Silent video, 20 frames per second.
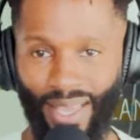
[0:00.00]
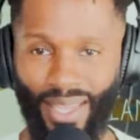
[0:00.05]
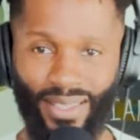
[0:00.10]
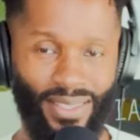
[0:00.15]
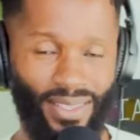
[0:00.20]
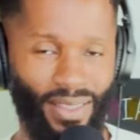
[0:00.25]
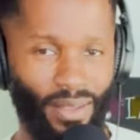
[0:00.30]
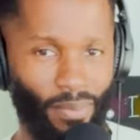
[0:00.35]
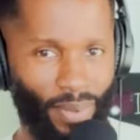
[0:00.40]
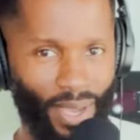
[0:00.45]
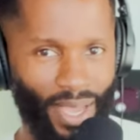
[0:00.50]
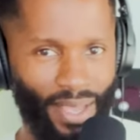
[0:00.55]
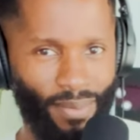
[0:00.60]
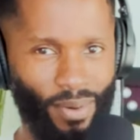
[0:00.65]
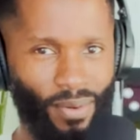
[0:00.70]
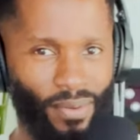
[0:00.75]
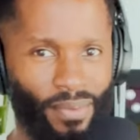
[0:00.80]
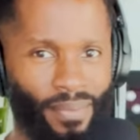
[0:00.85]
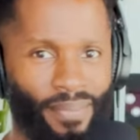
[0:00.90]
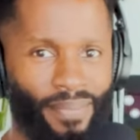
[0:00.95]
That's in the
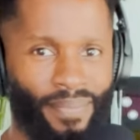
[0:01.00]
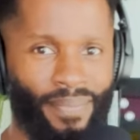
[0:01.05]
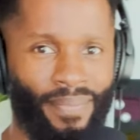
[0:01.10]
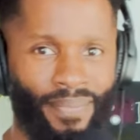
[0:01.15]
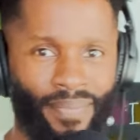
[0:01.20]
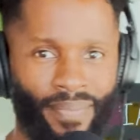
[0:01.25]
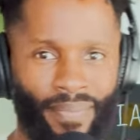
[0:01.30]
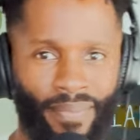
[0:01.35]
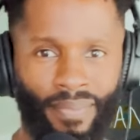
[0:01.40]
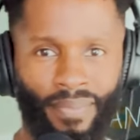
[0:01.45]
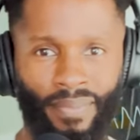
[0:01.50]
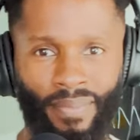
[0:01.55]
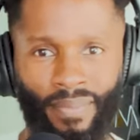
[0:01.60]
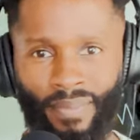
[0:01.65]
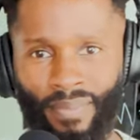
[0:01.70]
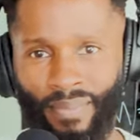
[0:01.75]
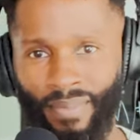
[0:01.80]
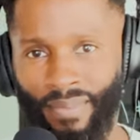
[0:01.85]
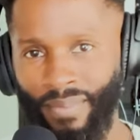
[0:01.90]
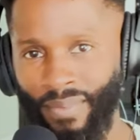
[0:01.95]
Bible.
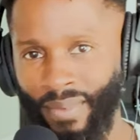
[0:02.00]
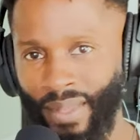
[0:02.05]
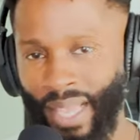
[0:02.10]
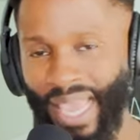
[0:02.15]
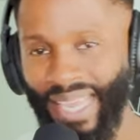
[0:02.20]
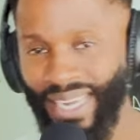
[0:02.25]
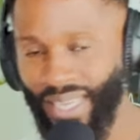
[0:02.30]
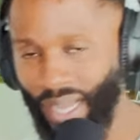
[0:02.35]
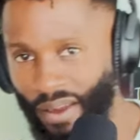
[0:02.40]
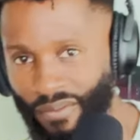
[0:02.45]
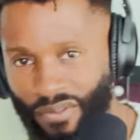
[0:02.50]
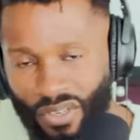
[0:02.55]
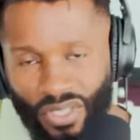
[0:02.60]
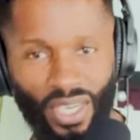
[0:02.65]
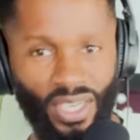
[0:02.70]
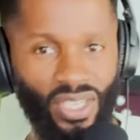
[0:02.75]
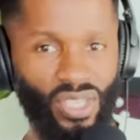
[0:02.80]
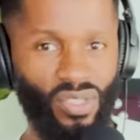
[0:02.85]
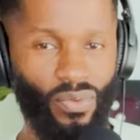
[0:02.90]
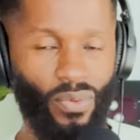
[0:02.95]
In
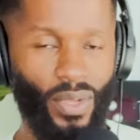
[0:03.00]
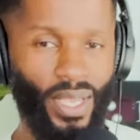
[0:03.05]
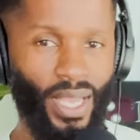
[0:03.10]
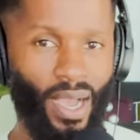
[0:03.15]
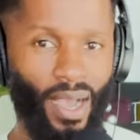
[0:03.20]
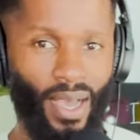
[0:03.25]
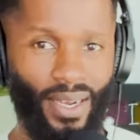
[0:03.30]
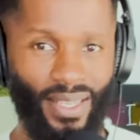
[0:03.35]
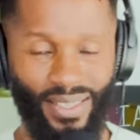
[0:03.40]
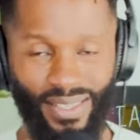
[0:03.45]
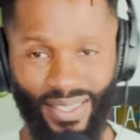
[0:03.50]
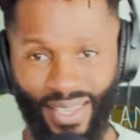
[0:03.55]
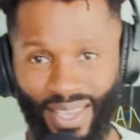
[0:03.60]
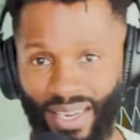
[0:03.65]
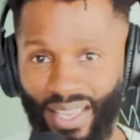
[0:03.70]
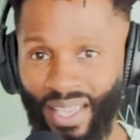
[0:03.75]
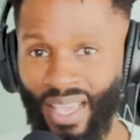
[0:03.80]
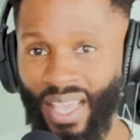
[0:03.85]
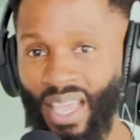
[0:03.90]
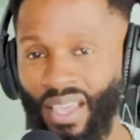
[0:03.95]
Conversations with God, he
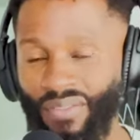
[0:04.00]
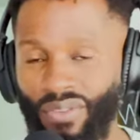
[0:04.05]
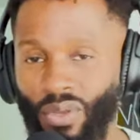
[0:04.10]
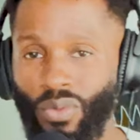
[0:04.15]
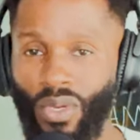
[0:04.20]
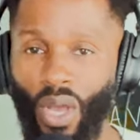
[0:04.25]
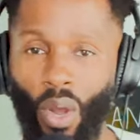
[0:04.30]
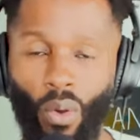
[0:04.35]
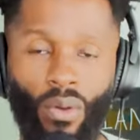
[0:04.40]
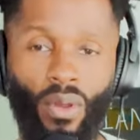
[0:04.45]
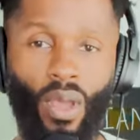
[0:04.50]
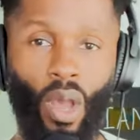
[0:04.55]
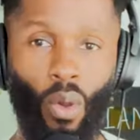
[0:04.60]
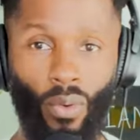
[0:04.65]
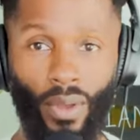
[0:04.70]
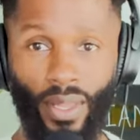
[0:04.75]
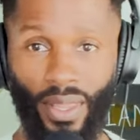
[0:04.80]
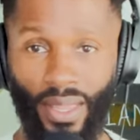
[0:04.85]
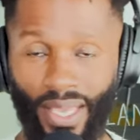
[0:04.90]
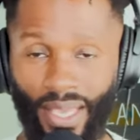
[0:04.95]
said, if you don't go
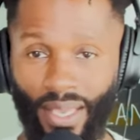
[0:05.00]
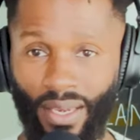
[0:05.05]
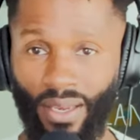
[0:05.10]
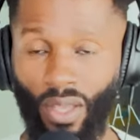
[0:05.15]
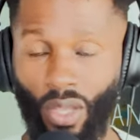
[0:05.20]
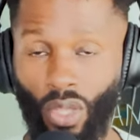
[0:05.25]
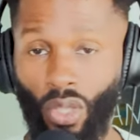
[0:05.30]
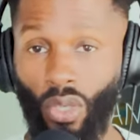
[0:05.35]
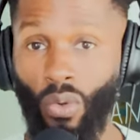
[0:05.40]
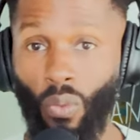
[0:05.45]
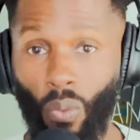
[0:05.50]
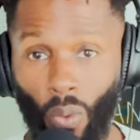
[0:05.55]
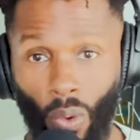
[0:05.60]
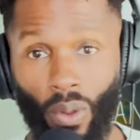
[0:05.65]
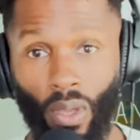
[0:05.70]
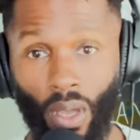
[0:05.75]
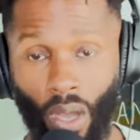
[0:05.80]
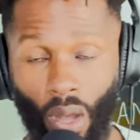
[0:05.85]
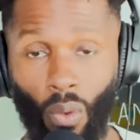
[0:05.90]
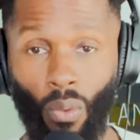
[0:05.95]
within, you will
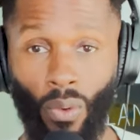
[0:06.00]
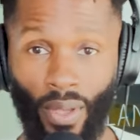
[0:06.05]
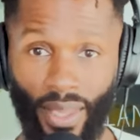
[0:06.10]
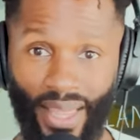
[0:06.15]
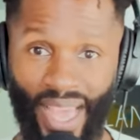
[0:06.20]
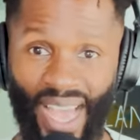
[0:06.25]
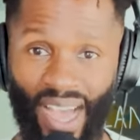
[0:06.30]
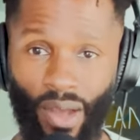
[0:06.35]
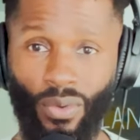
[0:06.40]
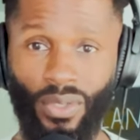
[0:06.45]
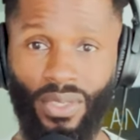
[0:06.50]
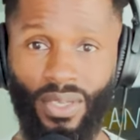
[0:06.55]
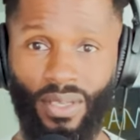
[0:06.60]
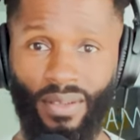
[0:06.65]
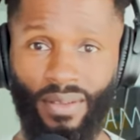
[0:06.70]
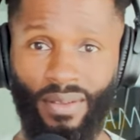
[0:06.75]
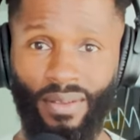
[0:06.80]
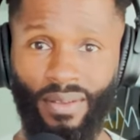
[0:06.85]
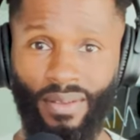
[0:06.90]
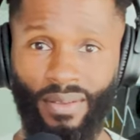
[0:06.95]
go without.
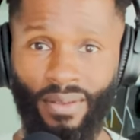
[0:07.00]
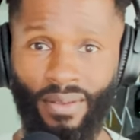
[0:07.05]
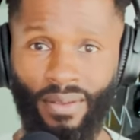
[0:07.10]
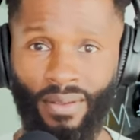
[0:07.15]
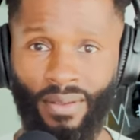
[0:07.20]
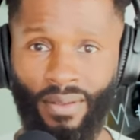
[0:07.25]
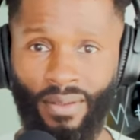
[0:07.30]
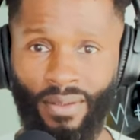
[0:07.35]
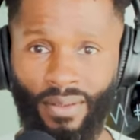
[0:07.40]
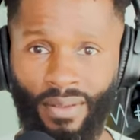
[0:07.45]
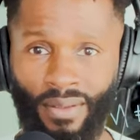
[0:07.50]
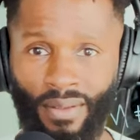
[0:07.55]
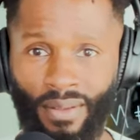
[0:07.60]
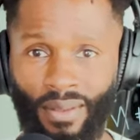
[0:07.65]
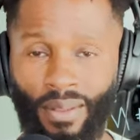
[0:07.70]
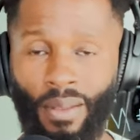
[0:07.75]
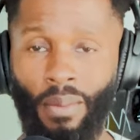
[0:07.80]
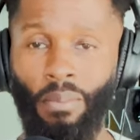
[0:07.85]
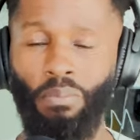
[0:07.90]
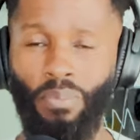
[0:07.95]

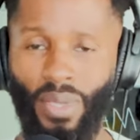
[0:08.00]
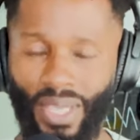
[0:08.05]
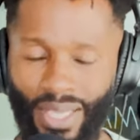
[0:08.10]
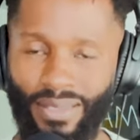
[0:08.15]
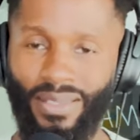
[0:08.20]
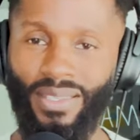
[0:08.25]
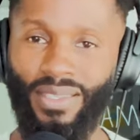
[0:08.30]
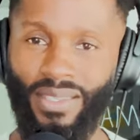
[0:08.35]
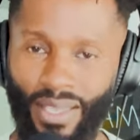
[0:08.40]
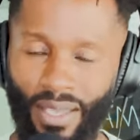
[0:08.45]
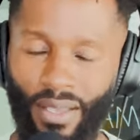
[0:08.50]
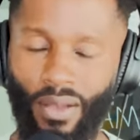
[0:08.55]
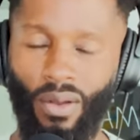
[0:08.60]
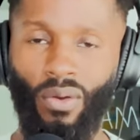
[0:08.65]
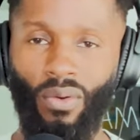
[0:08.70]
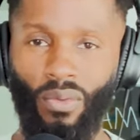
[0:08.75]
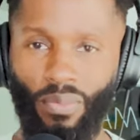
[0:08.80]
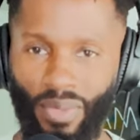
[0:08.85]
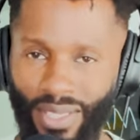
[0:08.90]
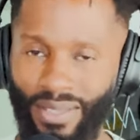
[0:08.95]
Be
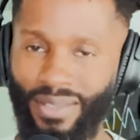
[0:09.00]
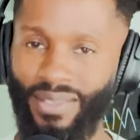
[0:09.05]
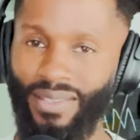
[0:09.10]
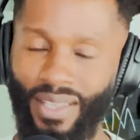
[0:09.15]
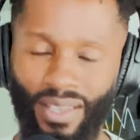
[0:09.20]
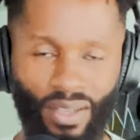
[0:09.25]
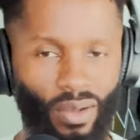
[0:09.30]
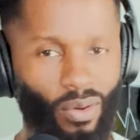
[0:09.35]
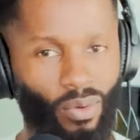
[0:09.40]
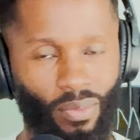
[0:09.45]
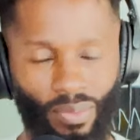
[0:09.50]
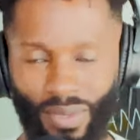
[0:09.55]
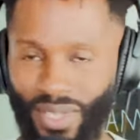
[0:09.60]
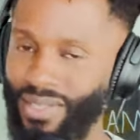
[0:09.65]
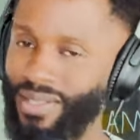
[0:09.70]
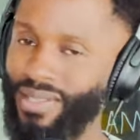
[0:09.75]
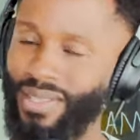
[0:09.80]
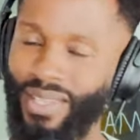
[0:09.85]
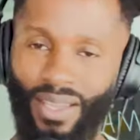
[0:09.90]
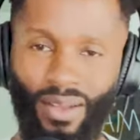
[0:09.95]
still, be still, be
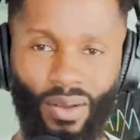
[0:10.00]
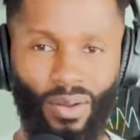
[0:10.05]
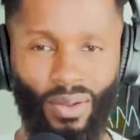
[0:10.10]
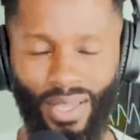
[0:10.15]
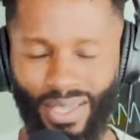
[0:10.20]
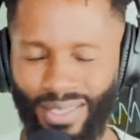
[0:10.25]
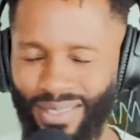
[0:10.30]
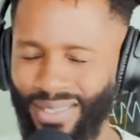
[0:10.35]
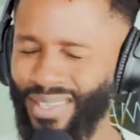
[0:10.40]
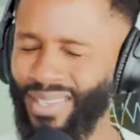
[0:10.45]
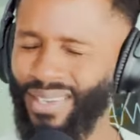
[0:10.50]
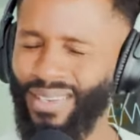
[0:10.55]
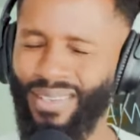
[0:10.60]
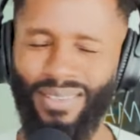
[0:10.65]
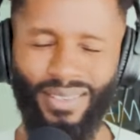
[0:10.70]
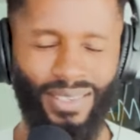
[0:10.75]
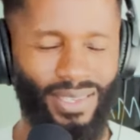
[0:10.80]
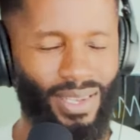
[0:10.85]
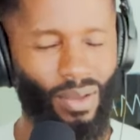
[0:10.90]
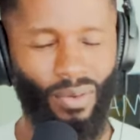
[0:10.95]
still.
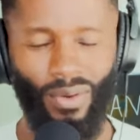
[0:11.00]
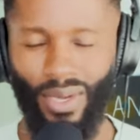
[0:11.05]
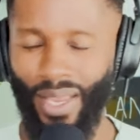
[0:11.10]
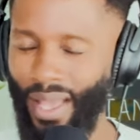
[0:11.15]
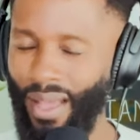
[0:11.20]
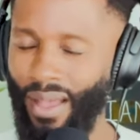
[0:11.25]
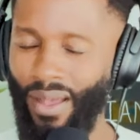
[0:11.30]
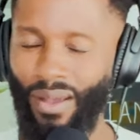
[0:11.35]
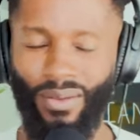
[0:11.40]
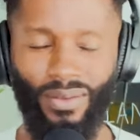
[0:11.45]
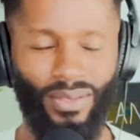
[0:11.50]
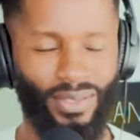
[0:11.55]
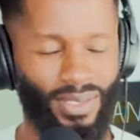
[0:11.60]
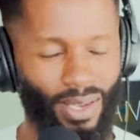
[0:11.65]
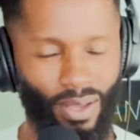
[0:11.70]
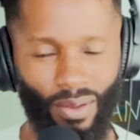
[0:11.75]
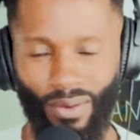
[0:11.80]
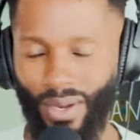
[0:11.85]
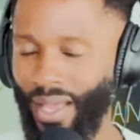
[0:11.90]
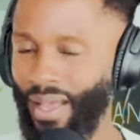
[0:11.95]
Listen, slow down,
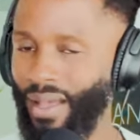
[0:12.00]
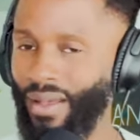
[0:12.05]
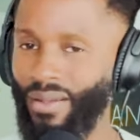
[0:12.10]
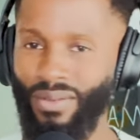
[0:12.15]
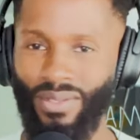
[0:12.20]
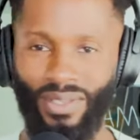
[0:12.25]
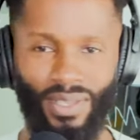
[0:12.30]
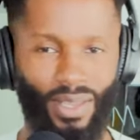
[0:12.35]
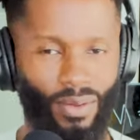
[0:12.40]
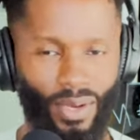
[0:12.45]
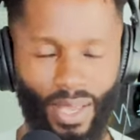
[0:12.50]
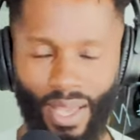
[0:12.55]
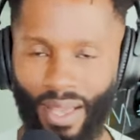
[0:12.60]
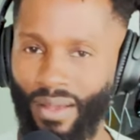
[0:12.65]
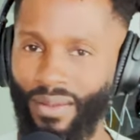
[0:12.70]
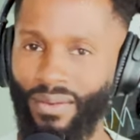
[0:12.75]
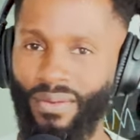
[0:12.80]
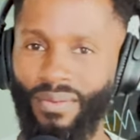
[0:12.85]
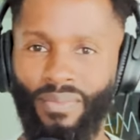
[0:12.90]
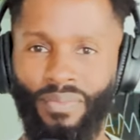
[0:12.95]
slow down, slow
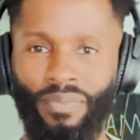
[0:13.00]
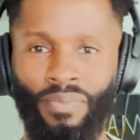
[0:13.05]
down.